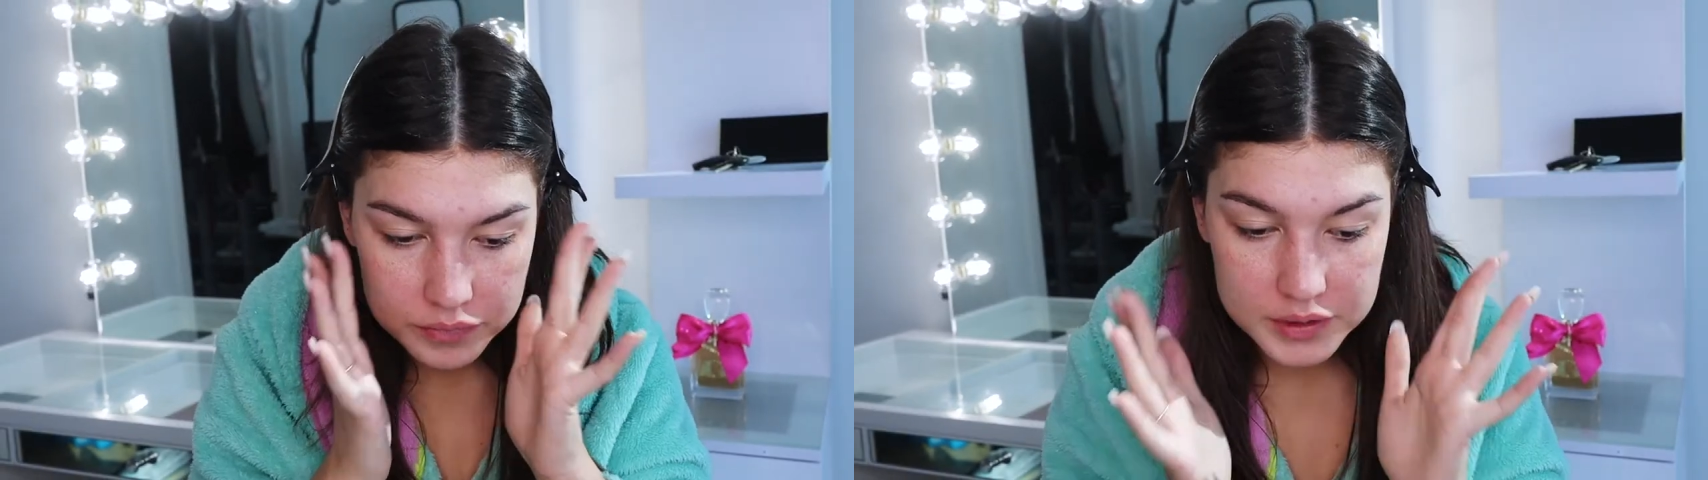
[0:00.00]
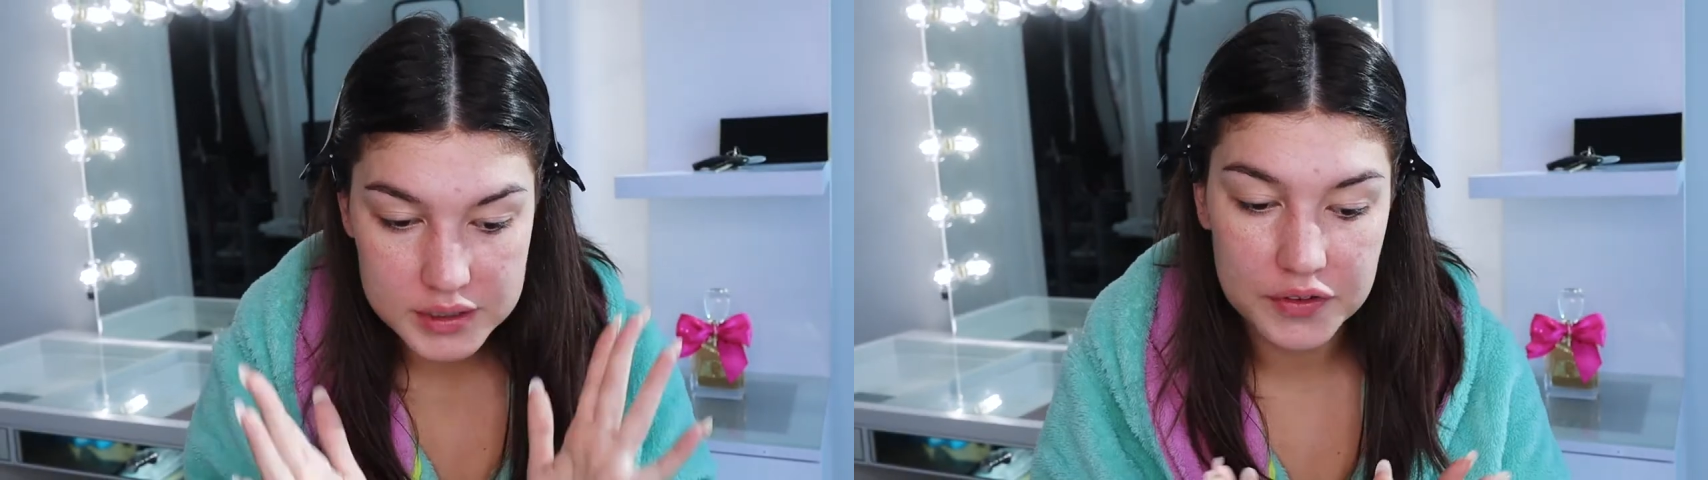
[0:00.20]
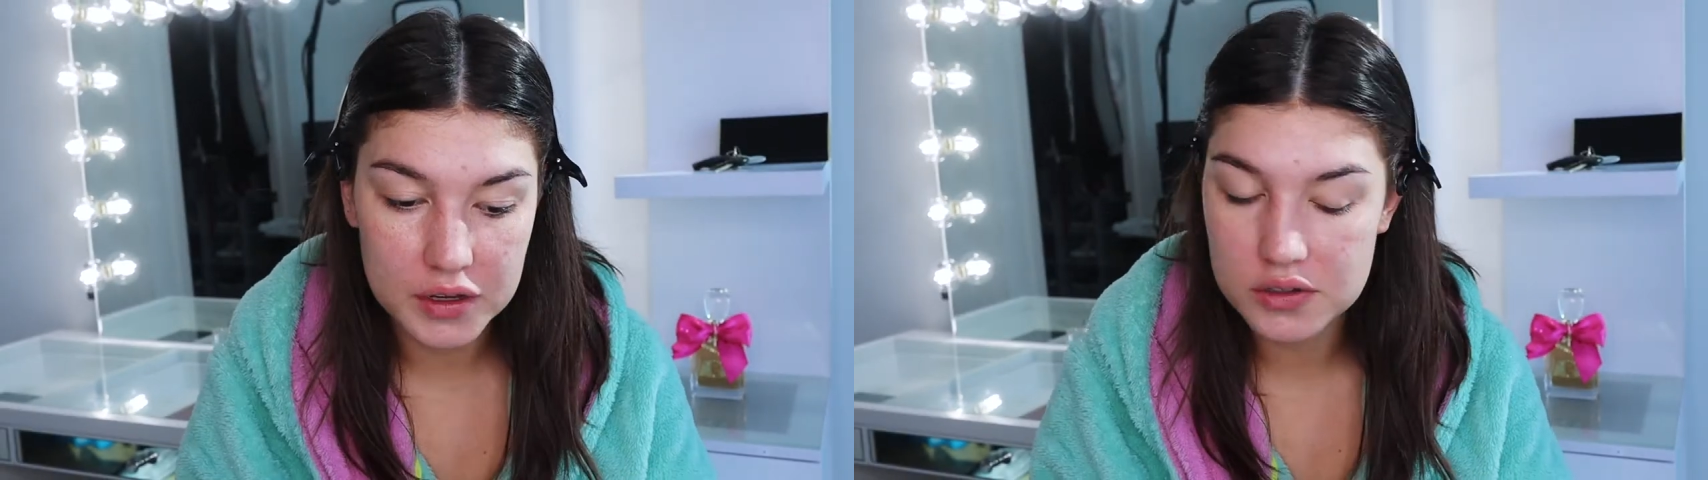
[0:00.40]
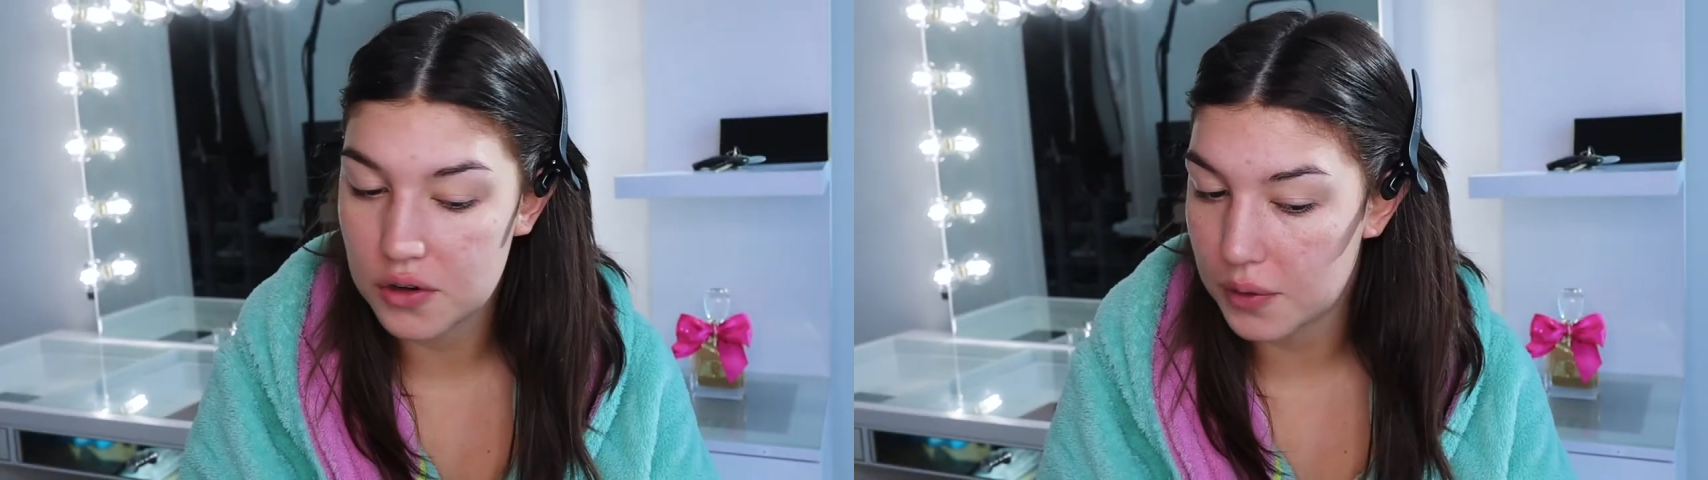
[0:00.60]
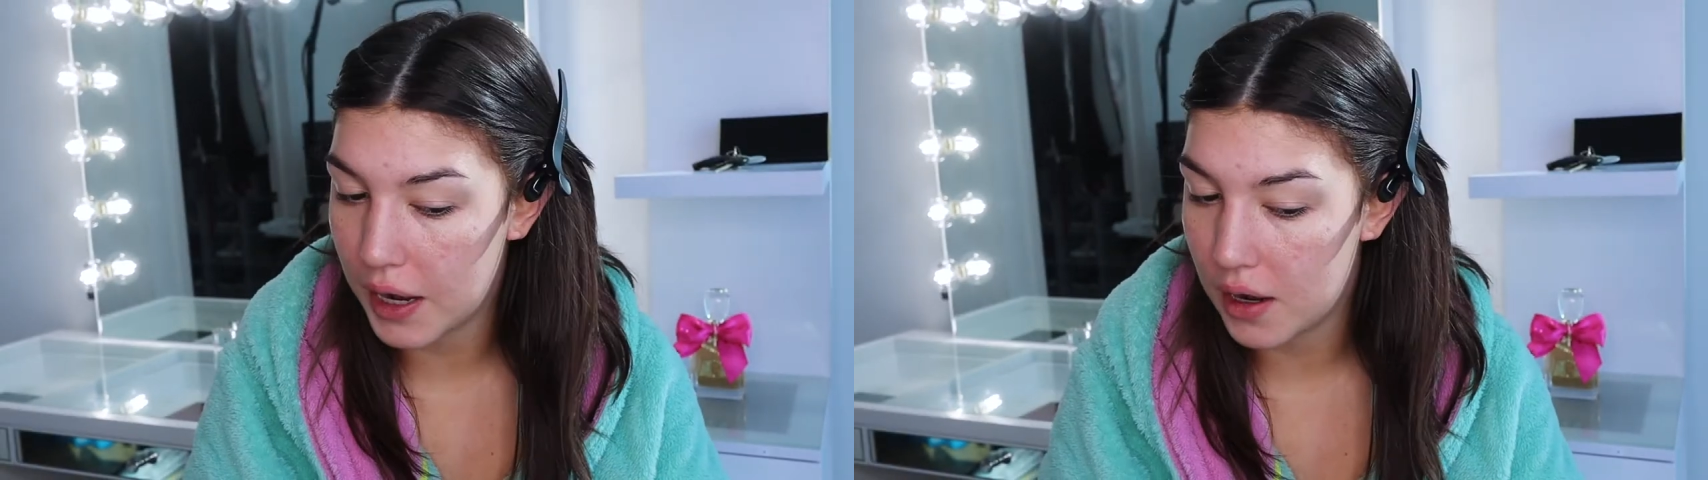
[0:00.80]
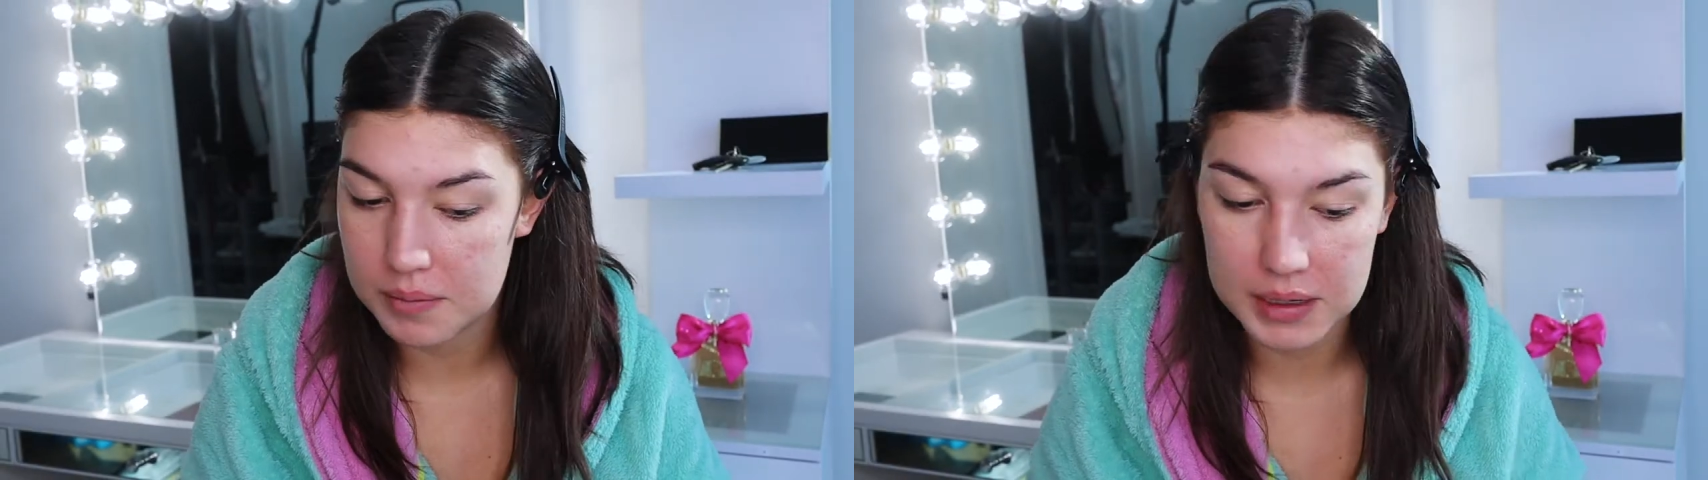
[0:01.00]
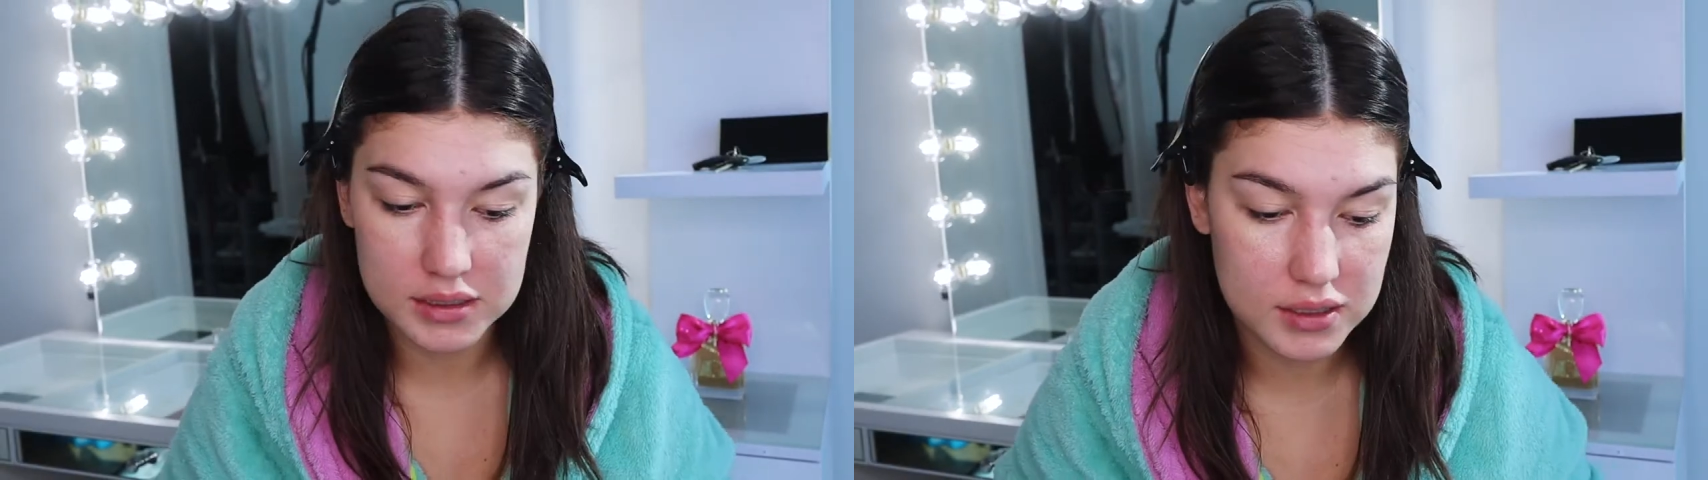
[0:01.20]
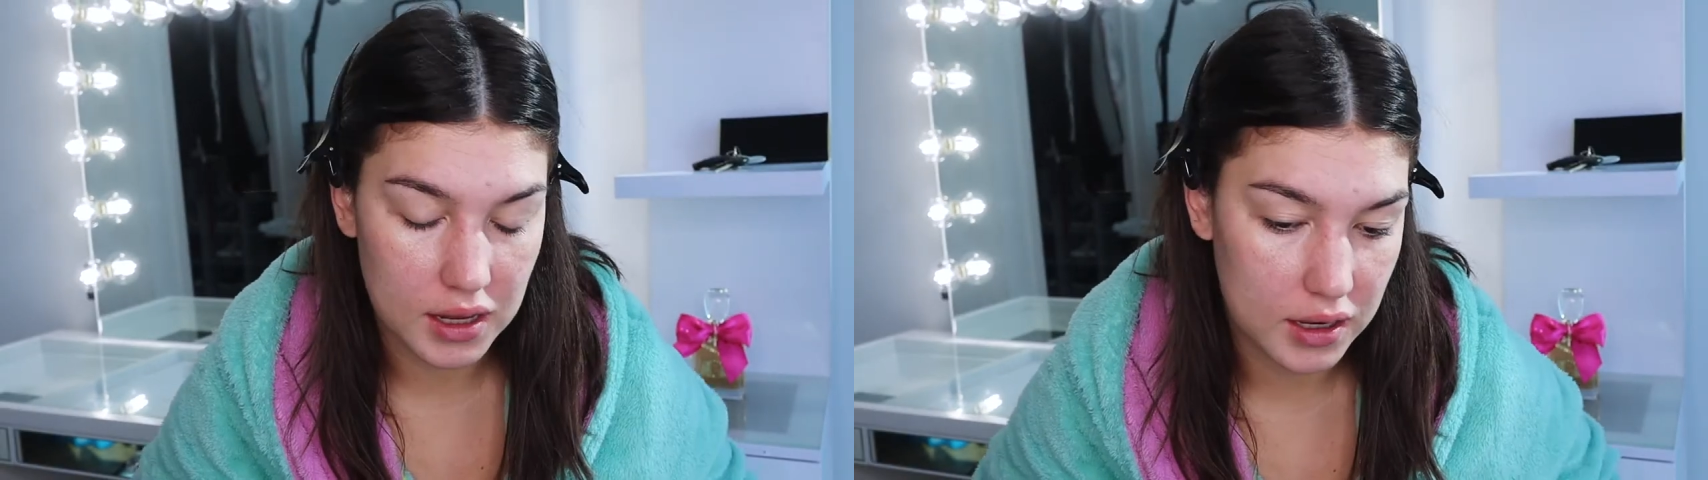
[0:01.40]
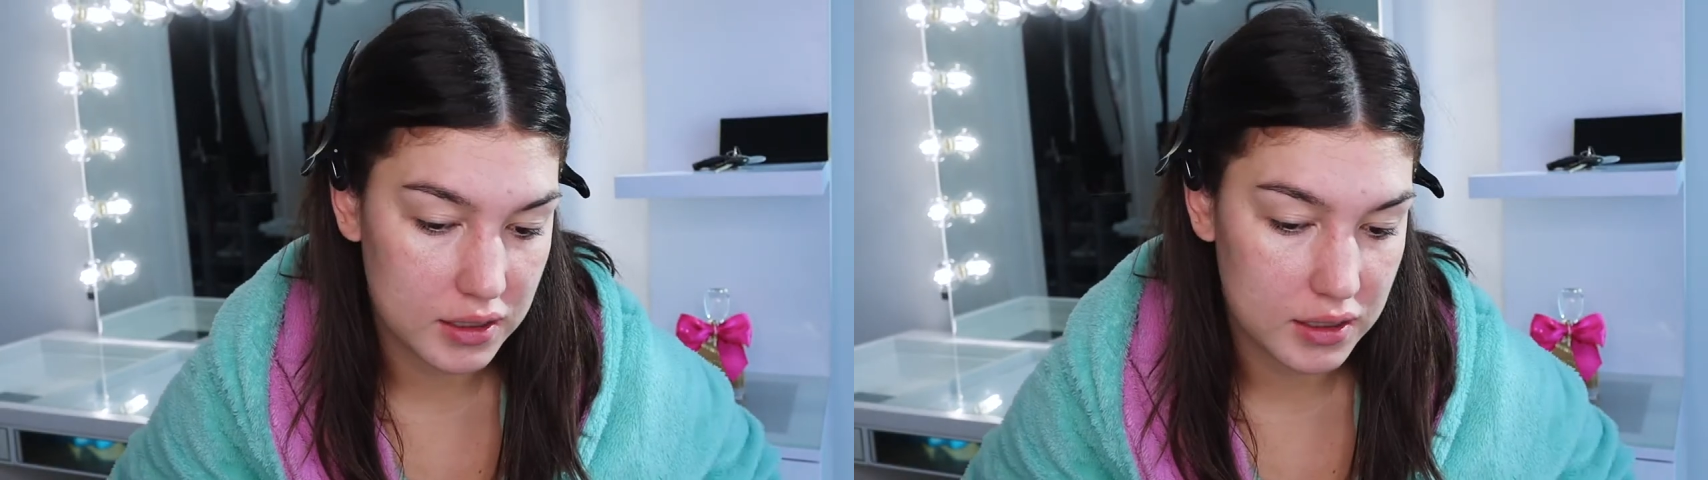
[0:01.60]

this feels great on my skin.